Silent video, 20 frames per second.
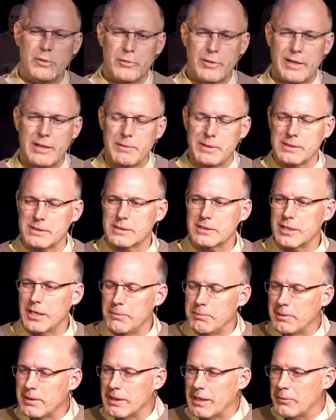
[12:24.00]
with your enemies?
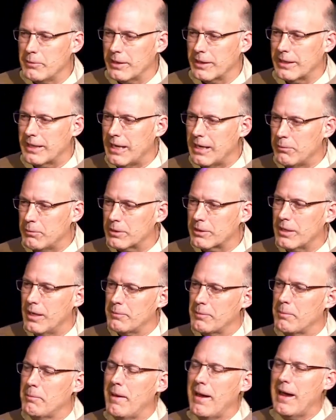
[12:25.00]
Typically, when a king would
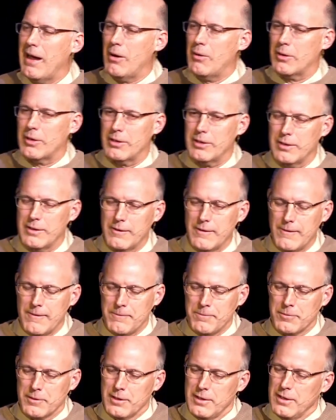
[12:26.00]
come to power,
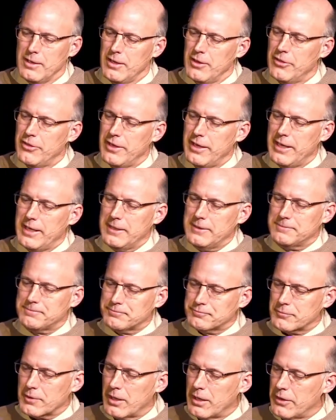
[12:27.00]
then
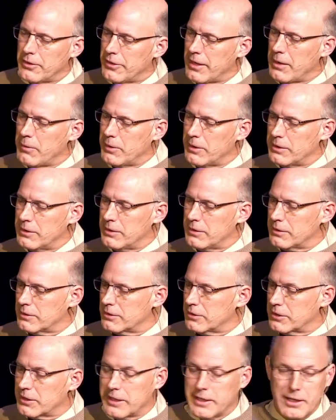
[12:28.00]
they would
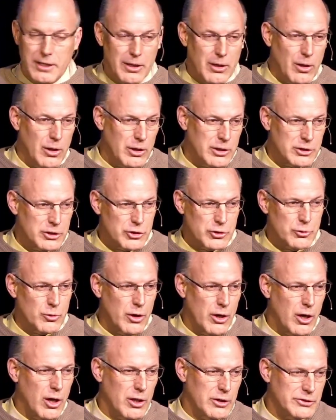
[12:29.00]
kill and
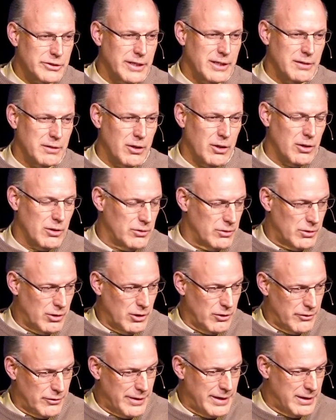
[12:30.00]
destroy
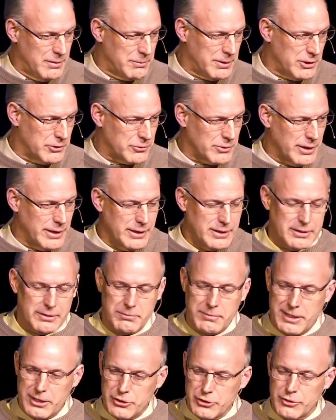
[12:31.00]
all their enemies, right?
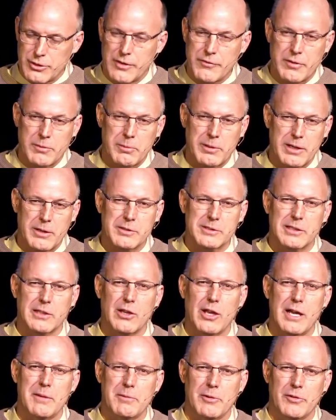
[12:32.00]
And make sure everybody was in
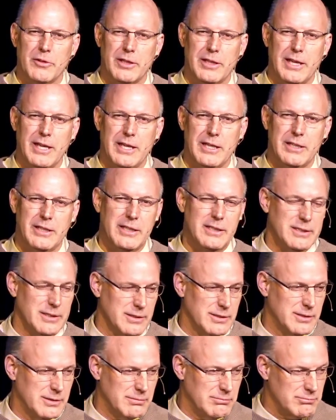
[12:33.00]
alignment with the king. You need to,